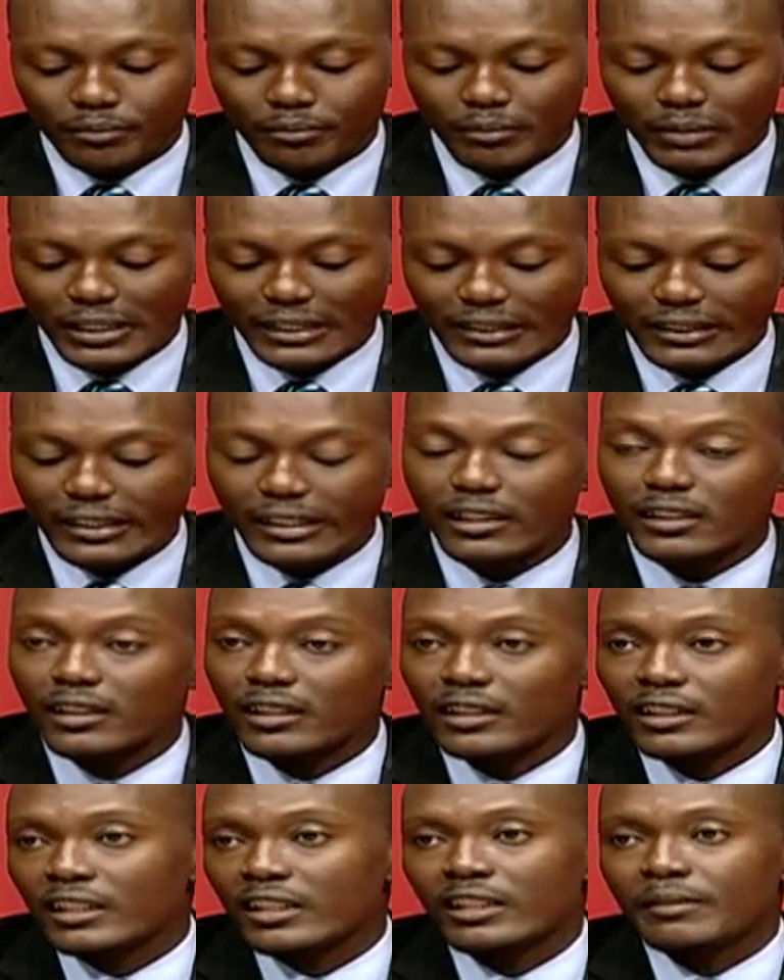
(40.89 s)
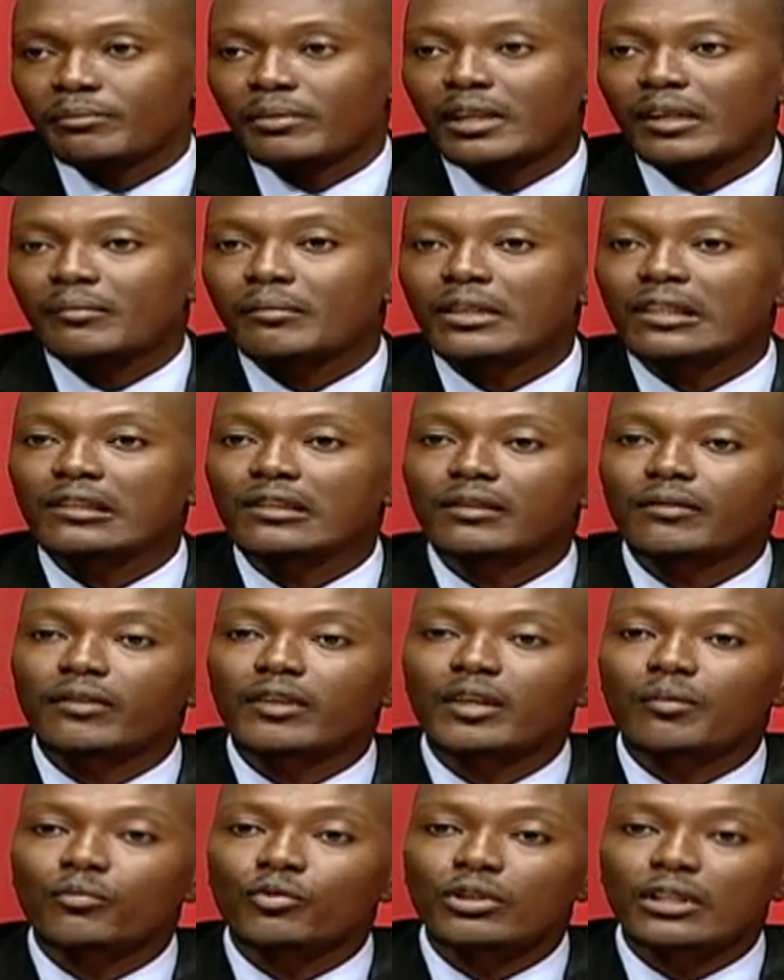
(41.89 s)
particularly the Department of
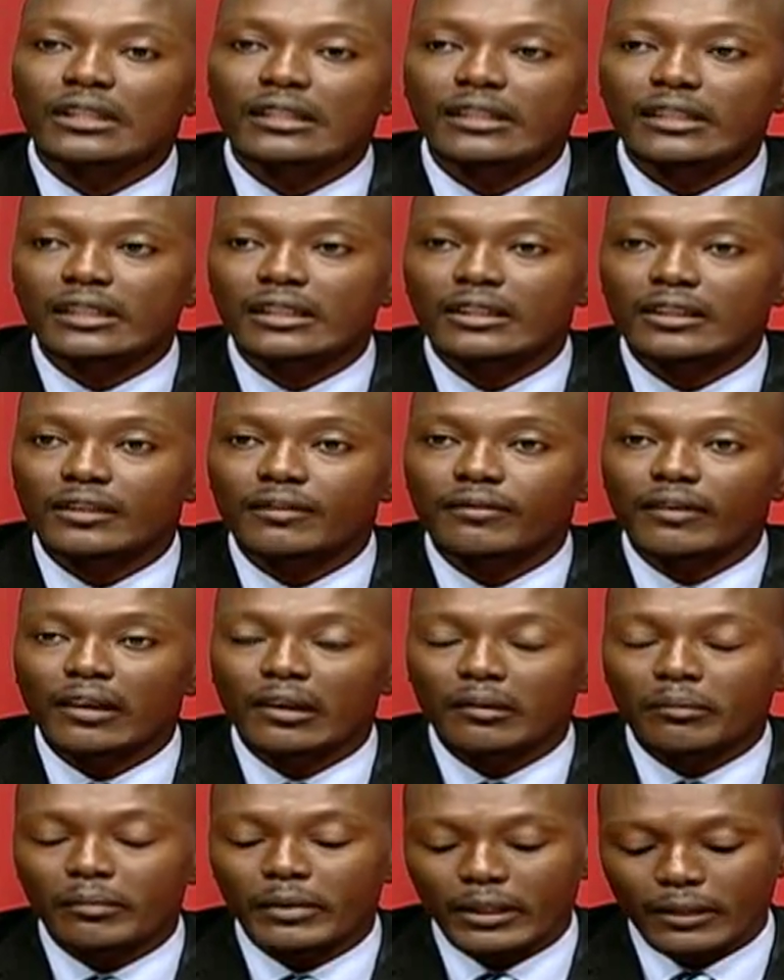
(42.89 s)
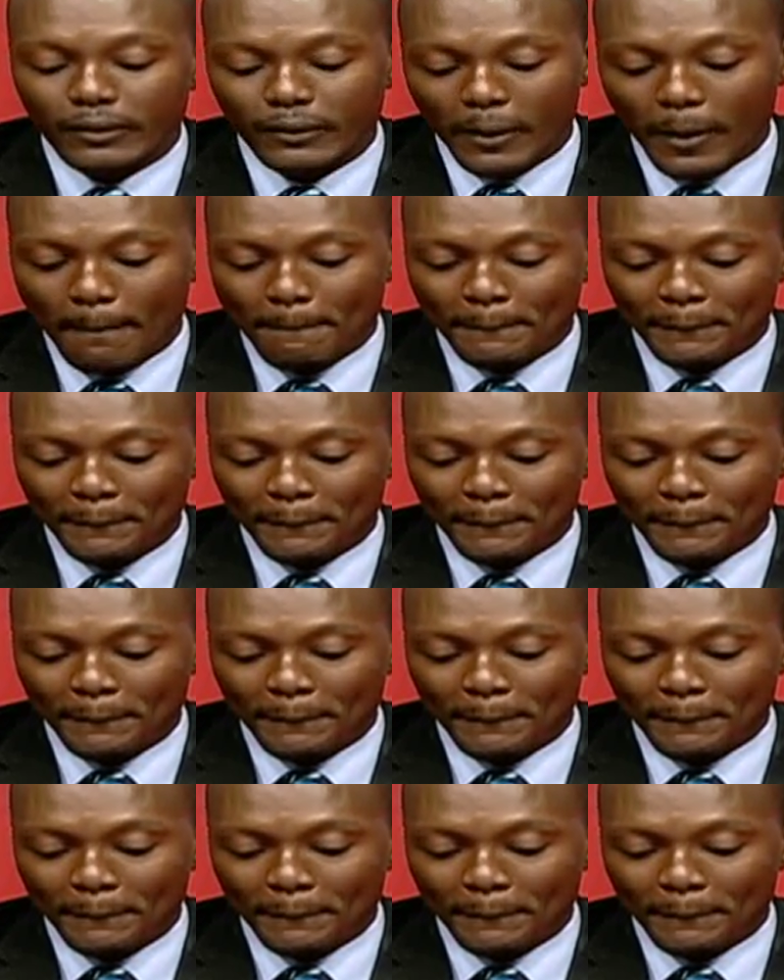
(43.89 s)
Community Development.